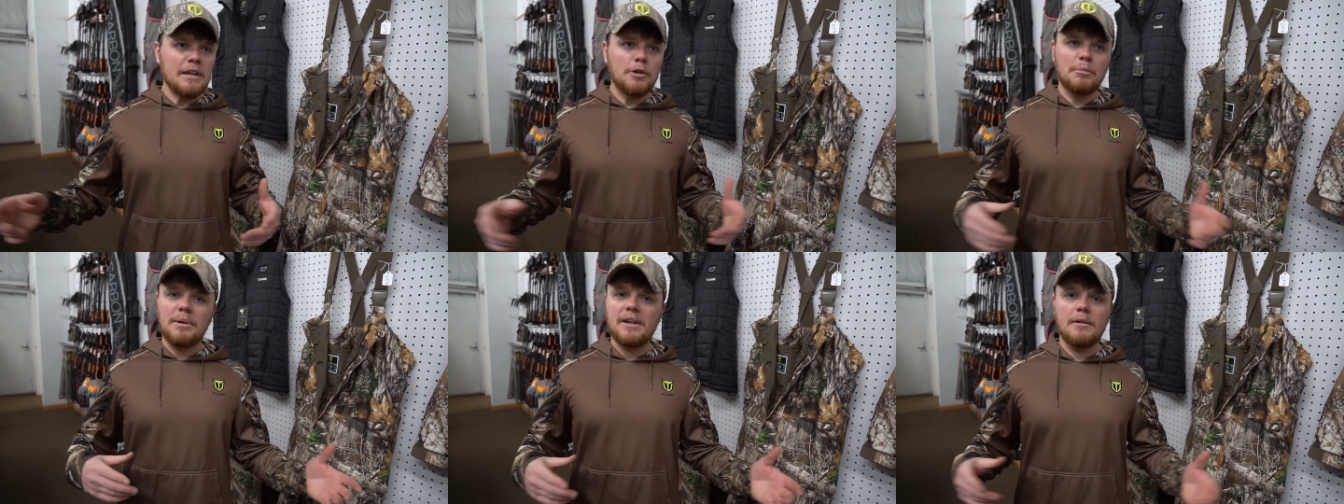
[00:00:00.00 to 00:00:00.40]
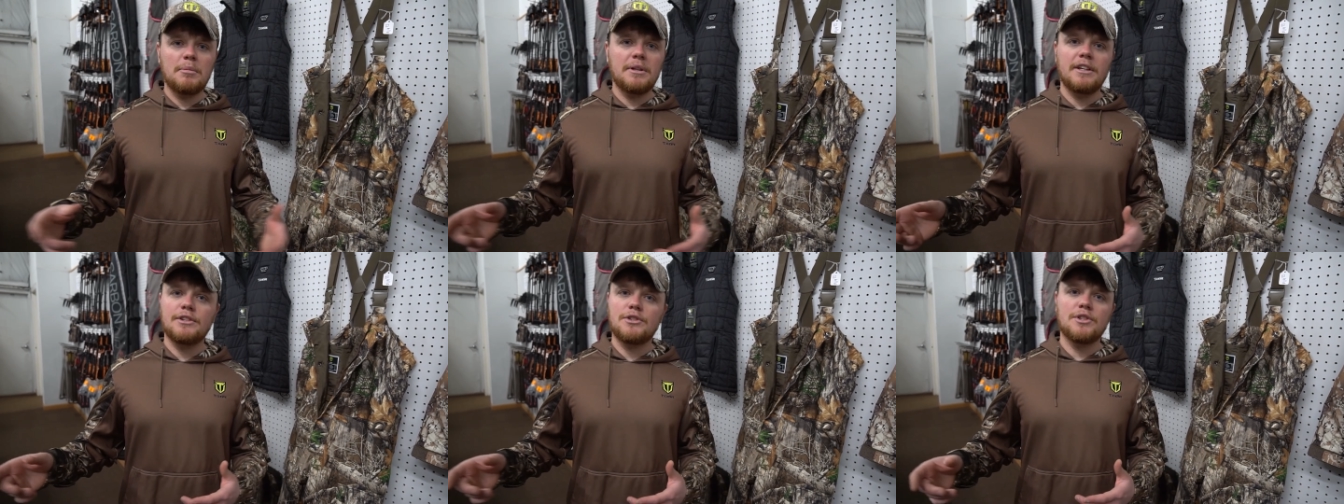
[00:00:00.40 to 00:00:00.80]
He'll be
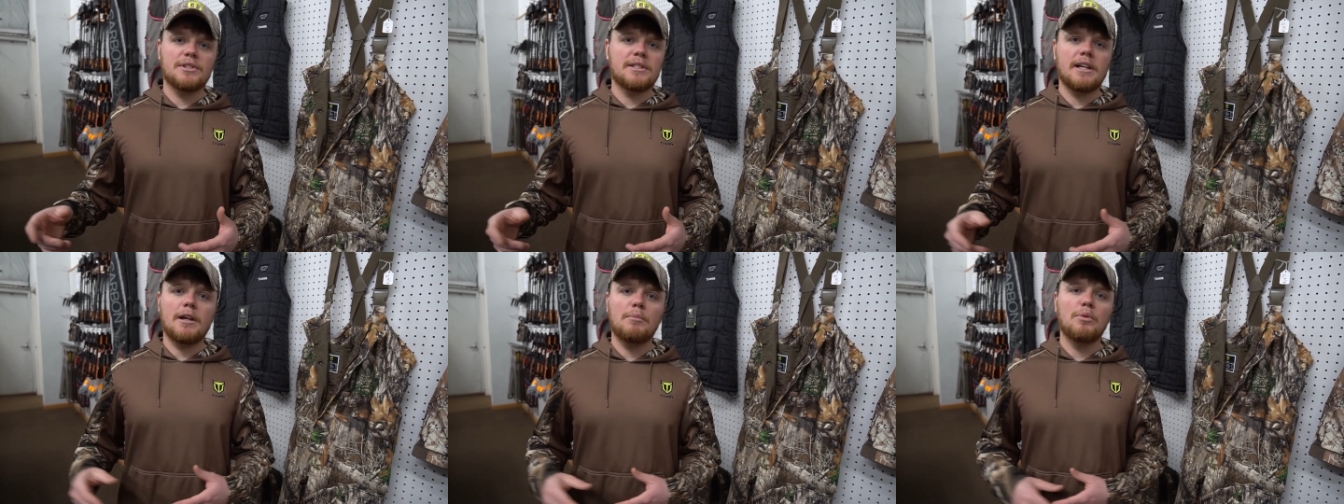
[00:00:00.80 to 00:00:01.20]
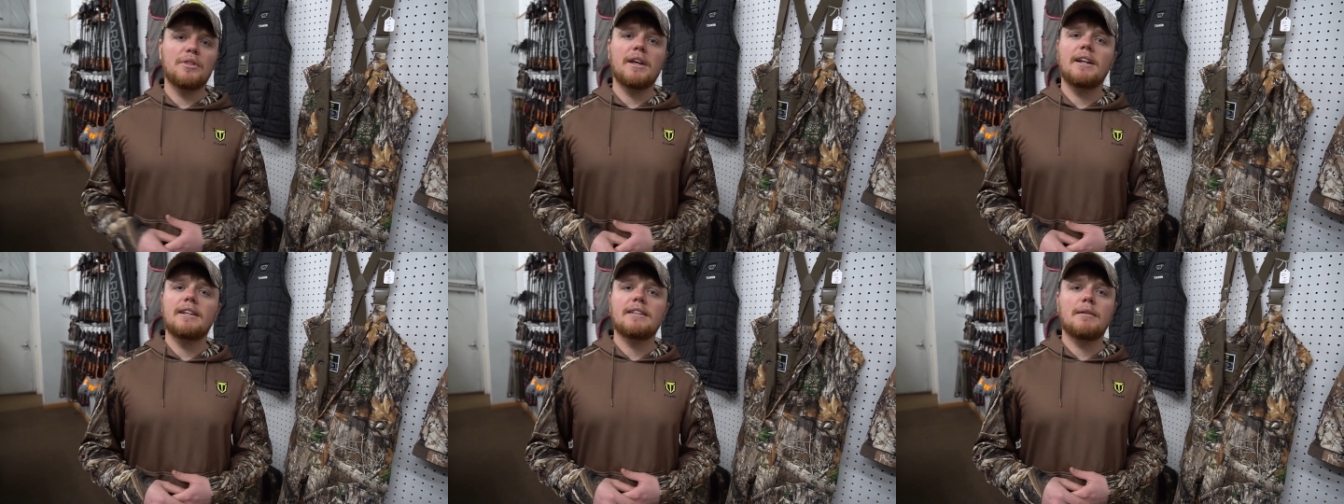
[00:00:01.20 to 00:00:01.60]
able to get you set up with
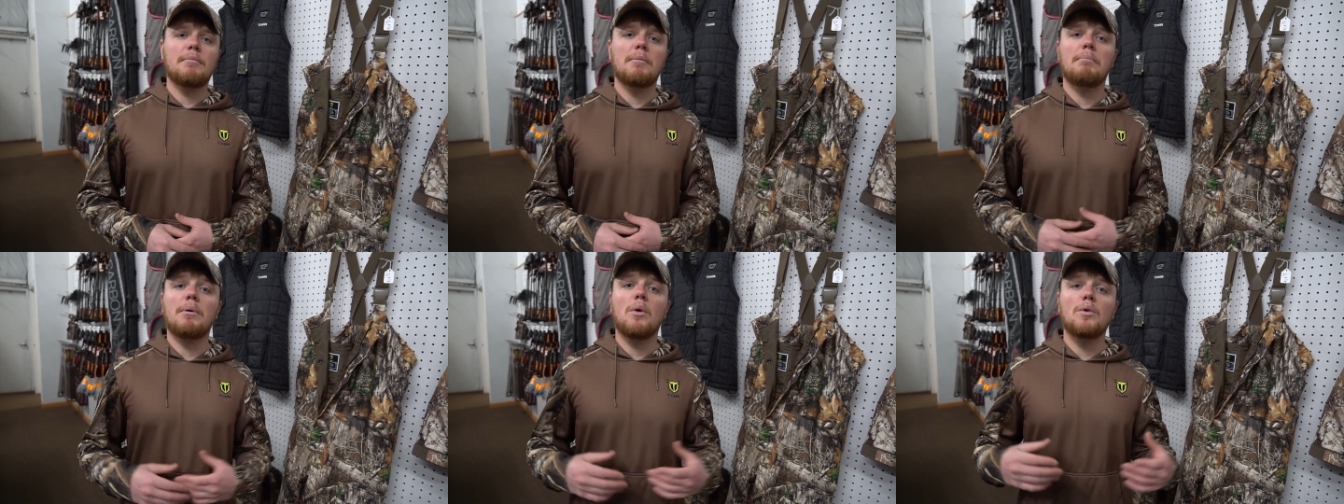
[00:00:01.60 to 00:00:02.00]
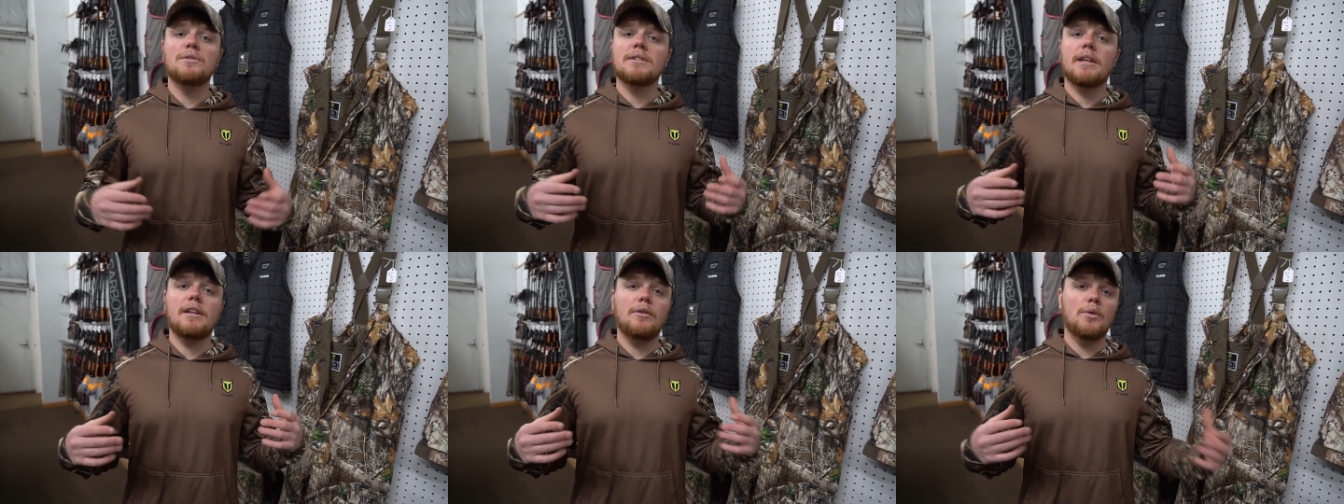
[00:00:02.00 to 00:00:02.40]
any type of bows
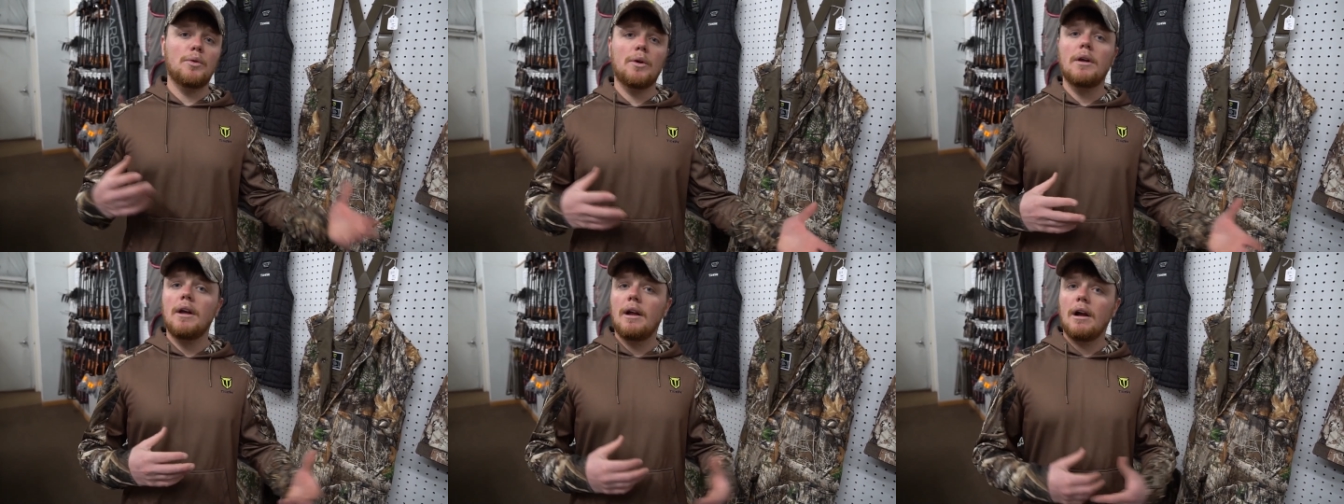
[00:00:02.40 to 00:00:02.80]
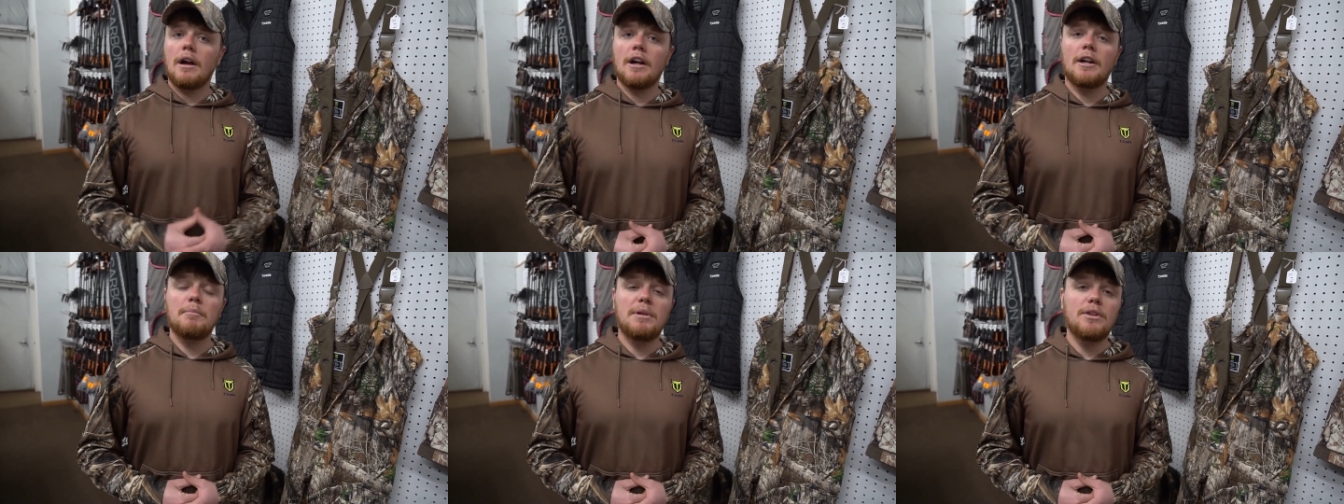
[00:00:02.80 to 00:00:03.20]
that you are
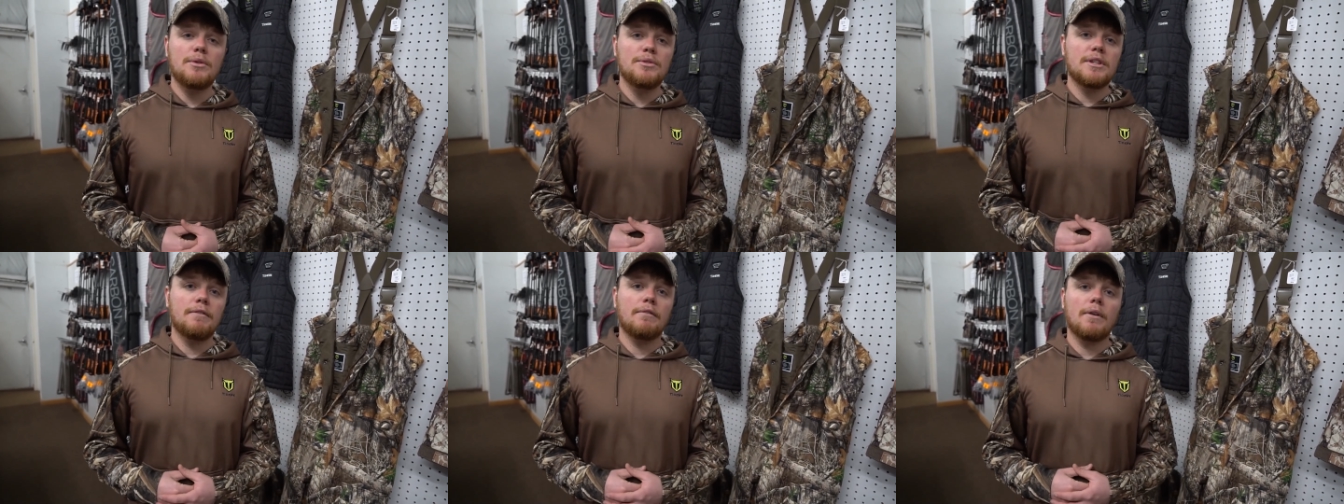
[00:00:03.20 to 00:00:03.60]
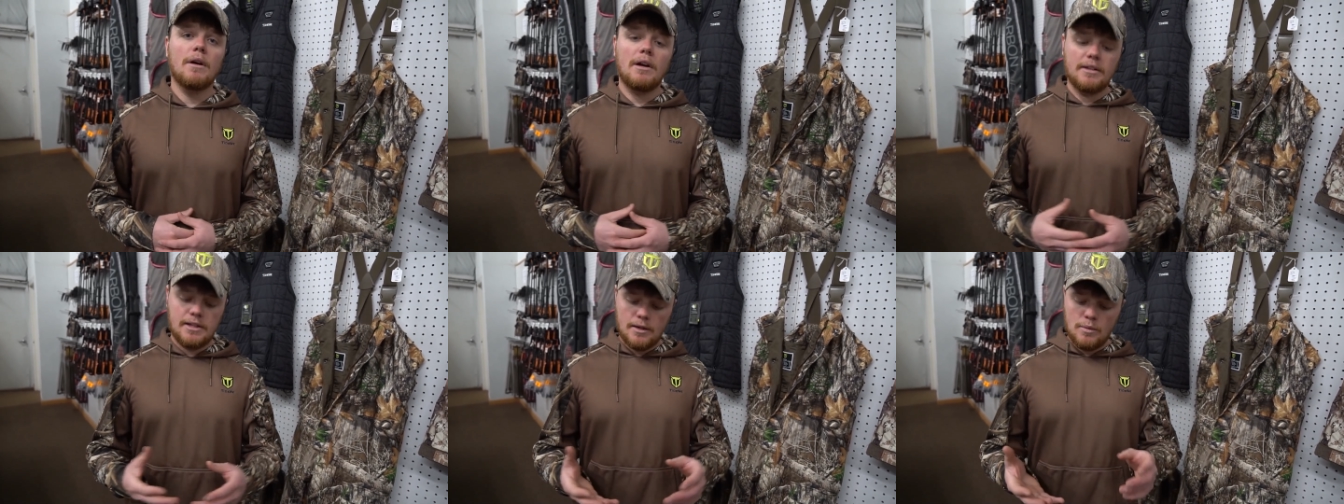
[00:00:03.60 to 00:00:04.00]
gonna be using for
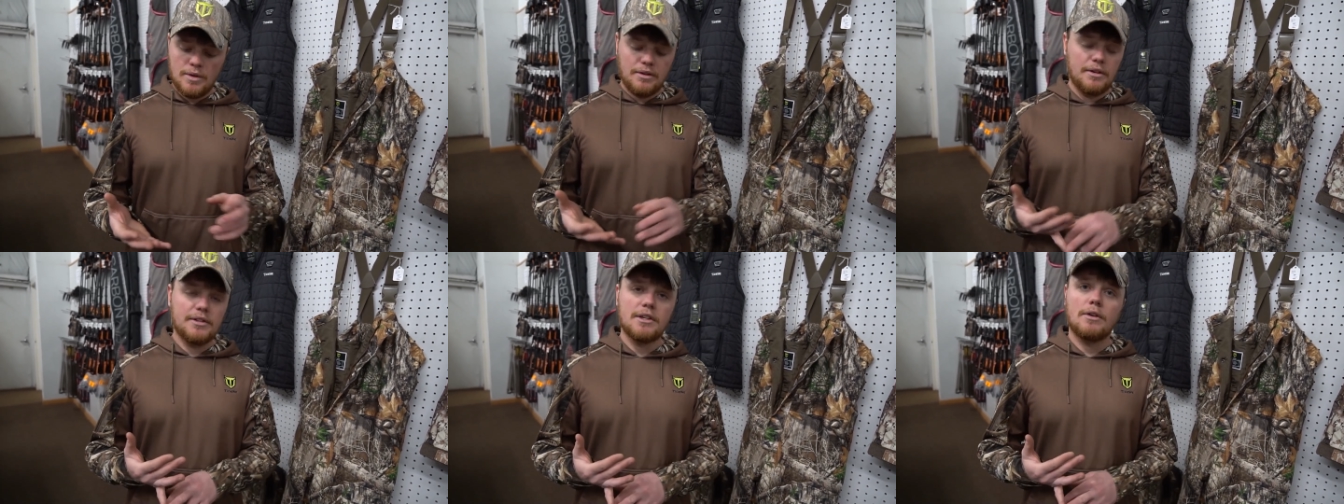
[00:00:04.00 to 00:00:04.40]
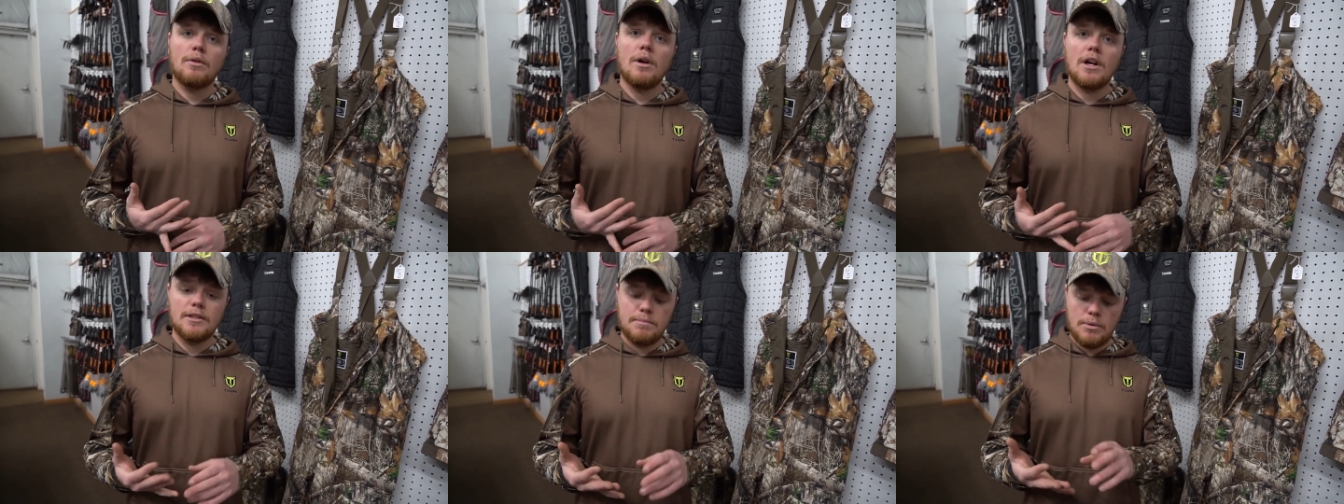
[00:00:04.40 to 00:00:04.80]
hunting, whether it's a
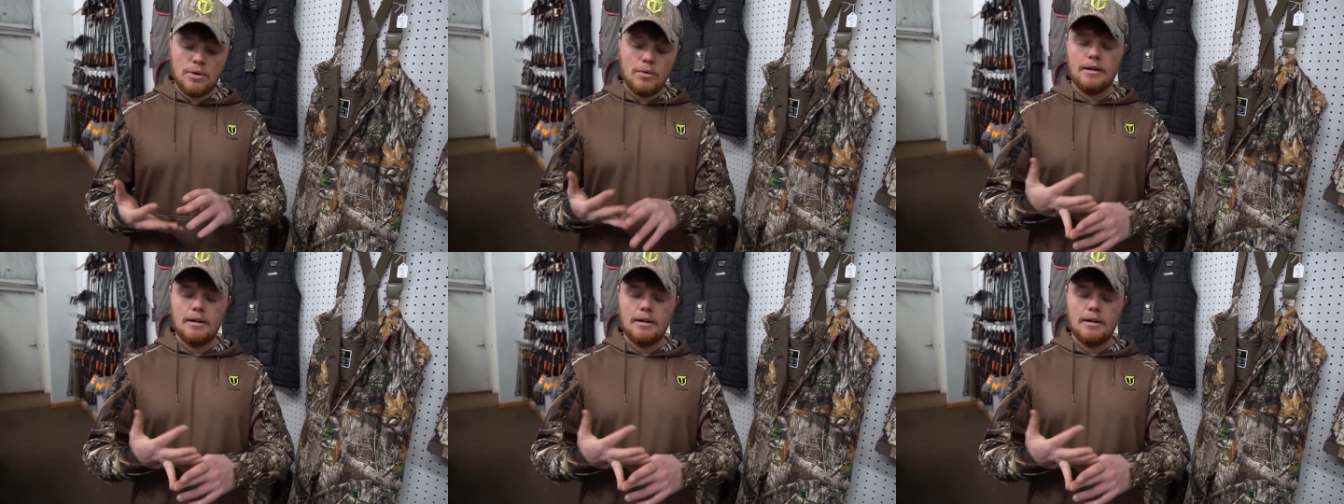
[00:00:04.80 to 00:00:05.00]
crossbow,